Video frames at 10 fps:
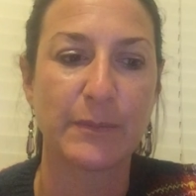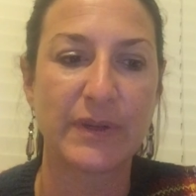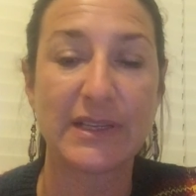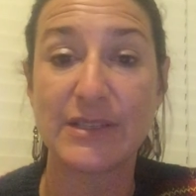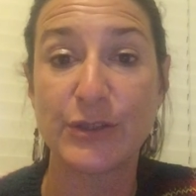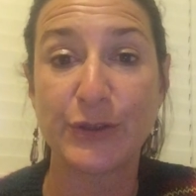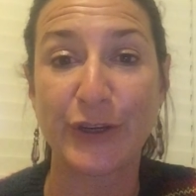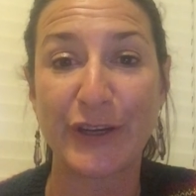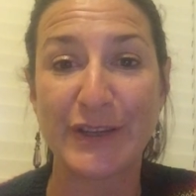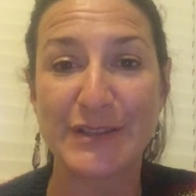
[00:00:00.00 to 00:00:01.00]
Please do
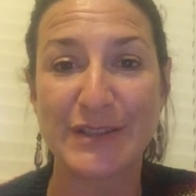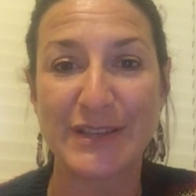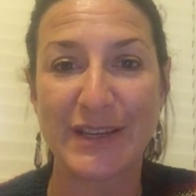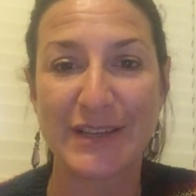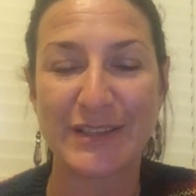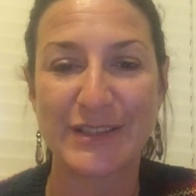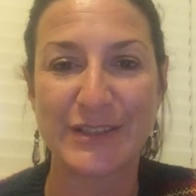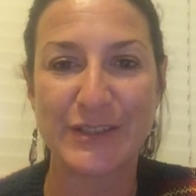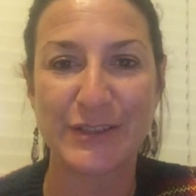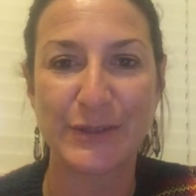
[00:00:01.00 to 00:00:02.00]
not hesitate
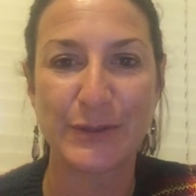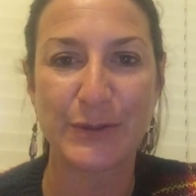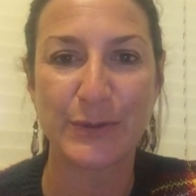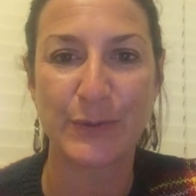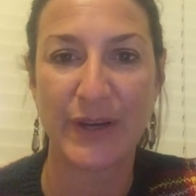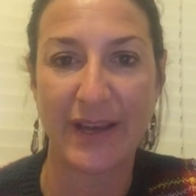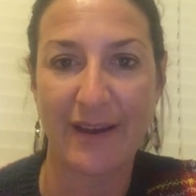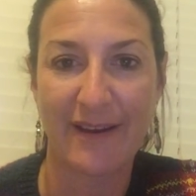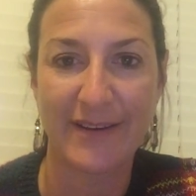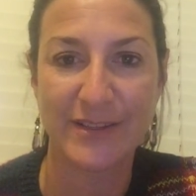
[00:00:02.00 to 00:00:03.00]
to
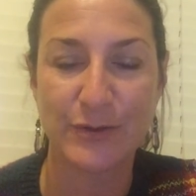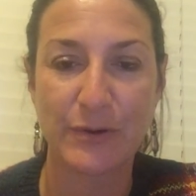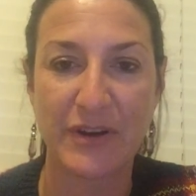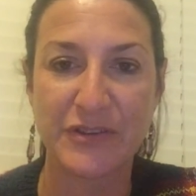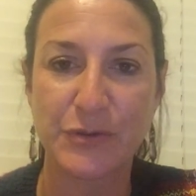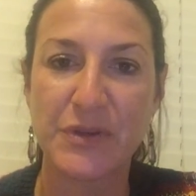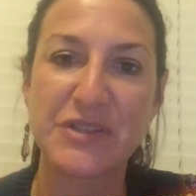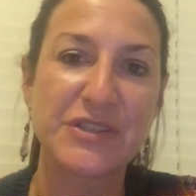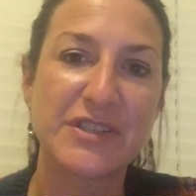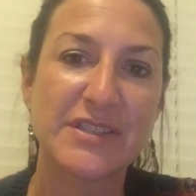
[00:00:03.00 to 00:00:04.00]
react or ask
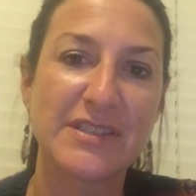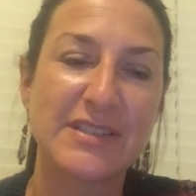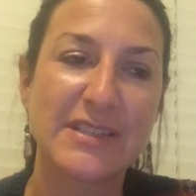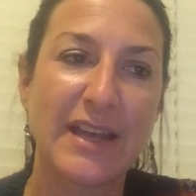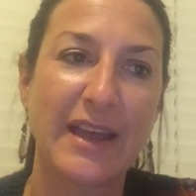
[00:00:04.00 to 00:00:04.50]
questions,